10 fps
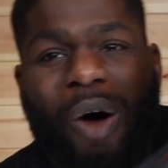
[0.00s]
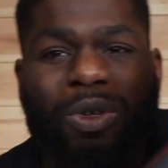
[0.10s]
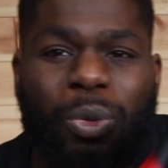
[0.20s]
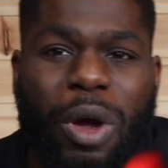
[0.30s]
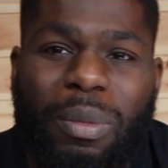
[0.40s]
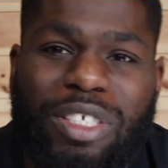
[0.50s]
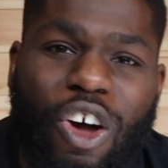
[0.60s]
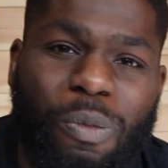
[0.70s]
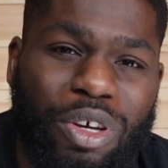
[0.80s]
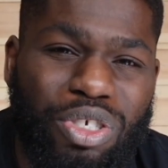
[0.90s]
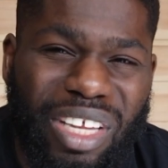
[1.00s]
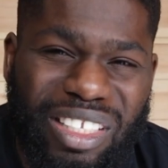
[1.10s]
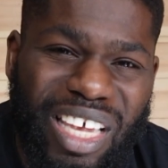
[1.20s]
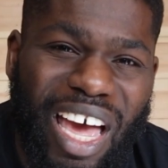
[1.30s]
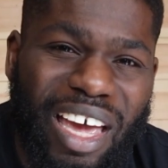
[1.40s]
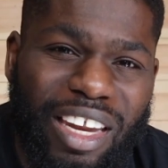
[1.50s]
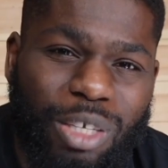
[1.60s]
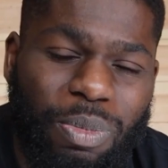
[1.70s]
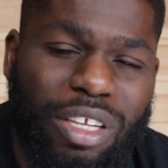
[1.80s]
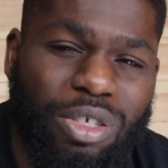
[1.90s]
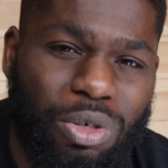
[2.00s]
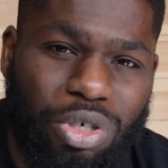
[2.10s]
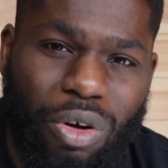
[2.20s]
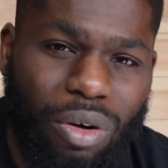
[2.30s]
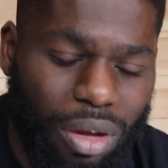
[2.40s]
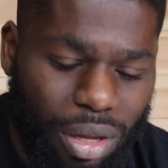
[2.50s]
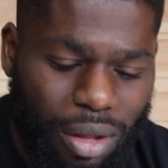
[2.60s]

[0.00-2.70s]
was gonna wear it myself, but it's just a tiny bit too short.